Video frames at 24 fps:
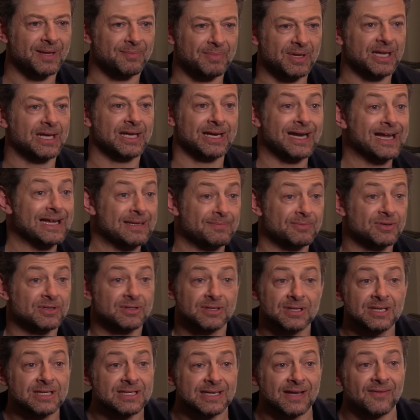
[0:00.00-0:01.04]
Being an ape,
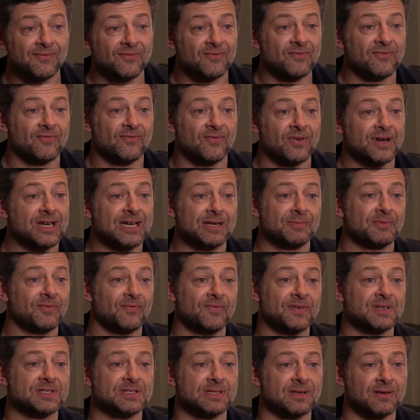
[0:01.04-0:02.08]
you need to have freedom
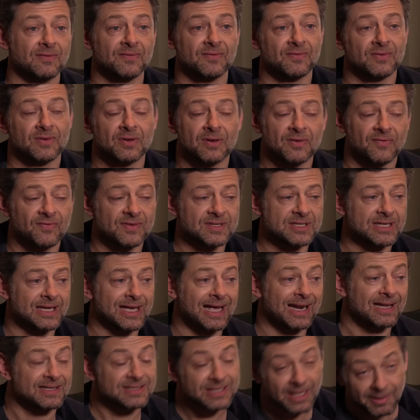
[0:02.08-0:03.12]
of, phys of, of
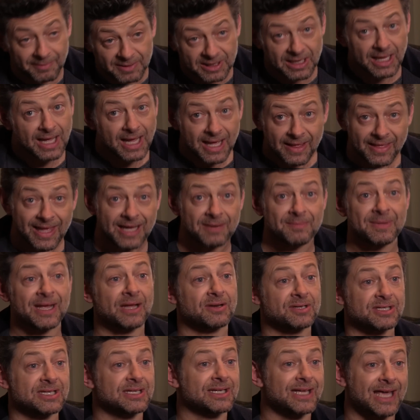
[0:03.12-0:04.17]
physicality. Mm-hmm. I mean,
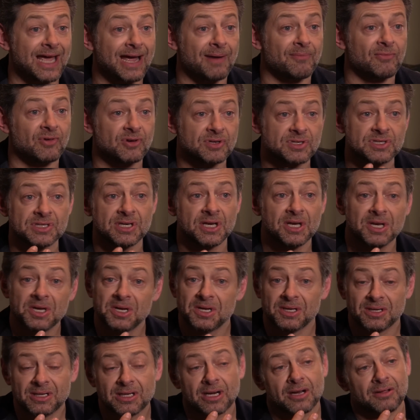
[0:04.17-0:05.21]
head-mounted cameras,
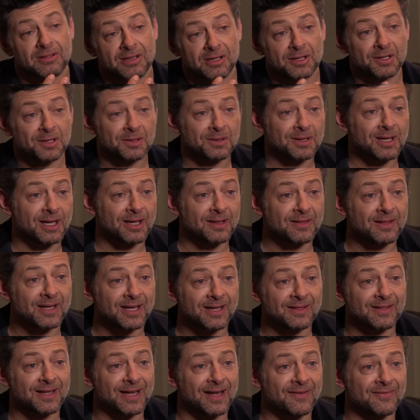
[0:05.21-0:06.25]
you know, they, they,
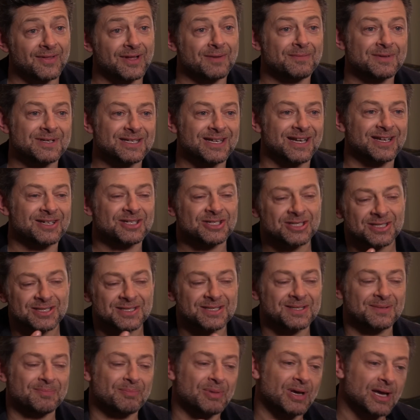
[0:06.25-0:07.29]
they, they have their
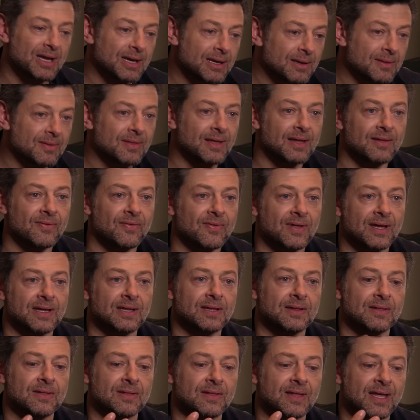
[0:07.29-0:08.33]
limitations, but that, that
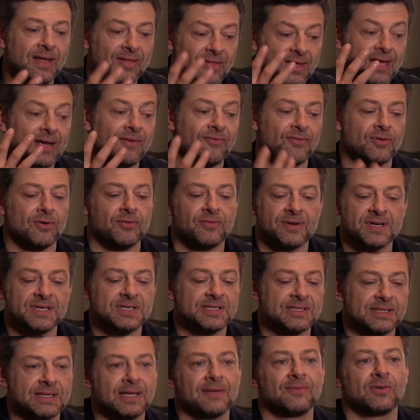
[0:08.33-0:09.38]
they're there for a
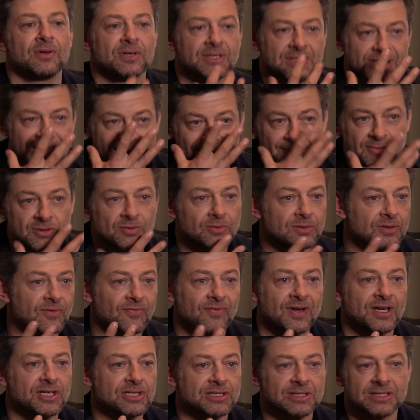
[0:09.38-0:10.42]
reason. They've got to capture all your
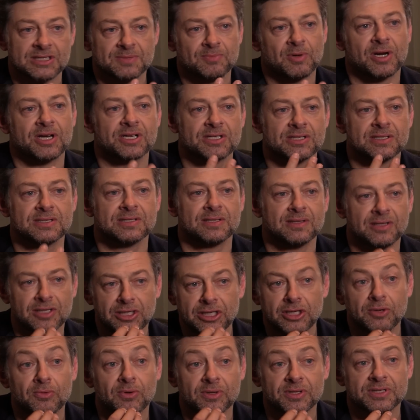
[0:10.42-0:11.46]
facial expressions and the
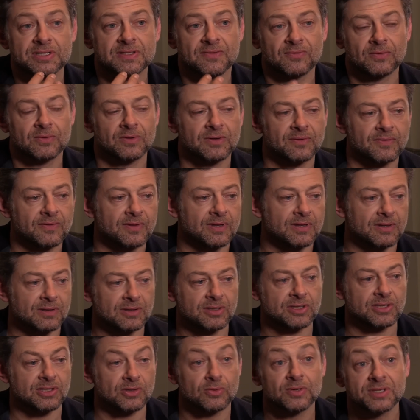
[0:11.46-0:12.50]
nuance of all of the
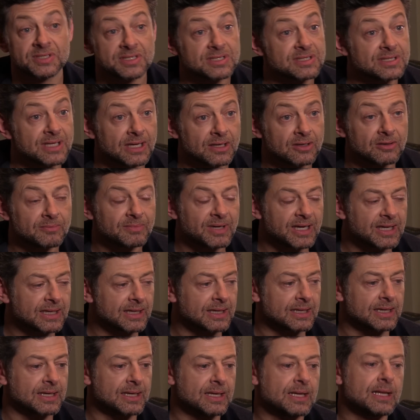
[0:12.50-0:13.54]
choices that you're
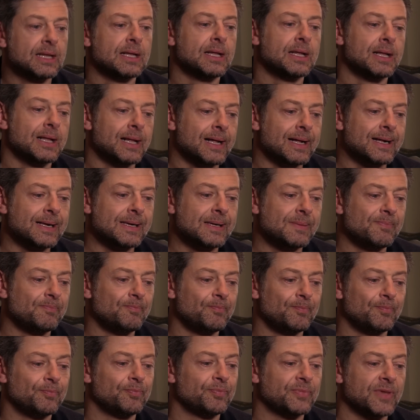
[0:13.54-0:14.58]
making.
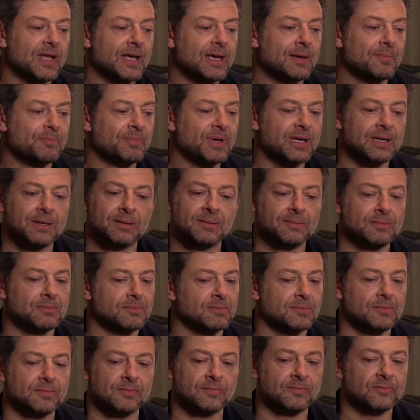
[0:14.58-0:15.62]
Um, but.
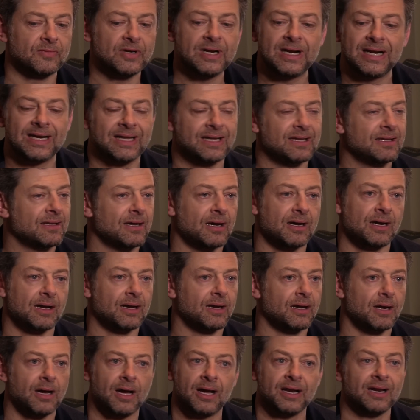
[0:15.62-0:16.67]
Really,
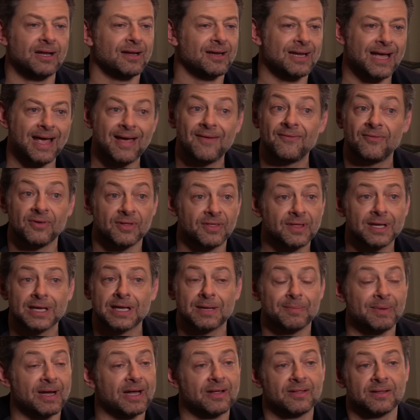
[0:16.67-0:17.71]
I, I don't ever
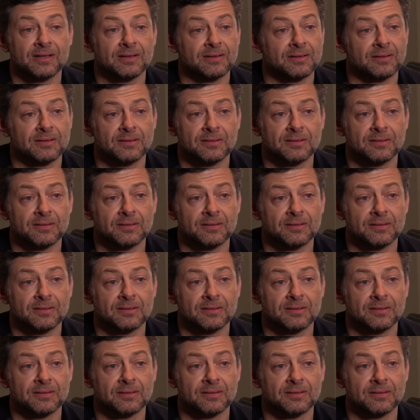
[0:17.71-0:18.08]
think about the.